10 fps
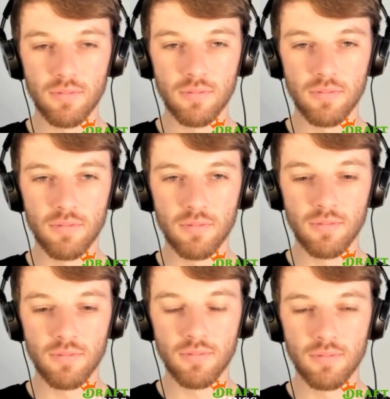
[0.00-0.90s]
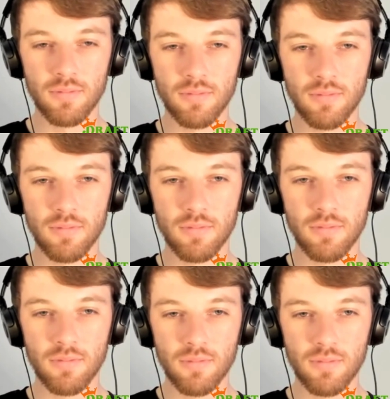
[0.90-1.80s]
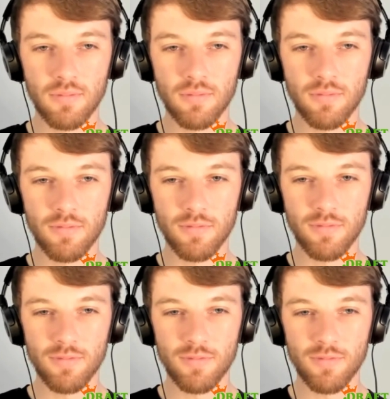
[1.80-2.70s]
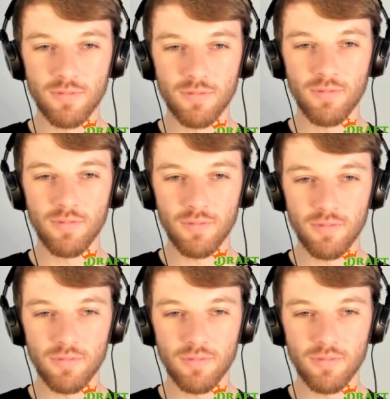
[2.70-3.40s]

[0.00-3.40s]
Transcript: [no speech]